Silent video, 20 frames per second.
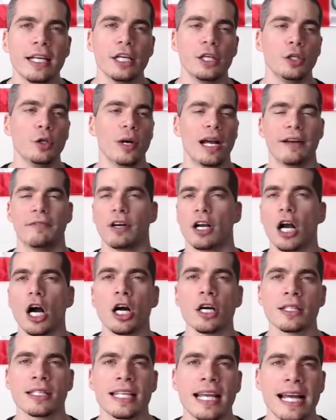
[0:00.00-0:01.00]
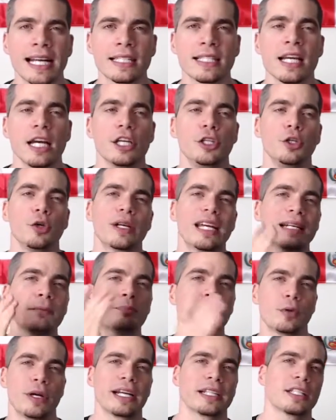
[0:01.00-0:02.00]
you have a contact, you can
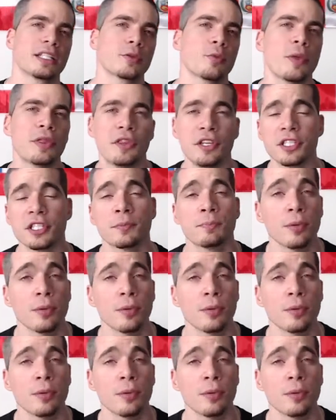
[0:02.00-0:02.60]
practice with this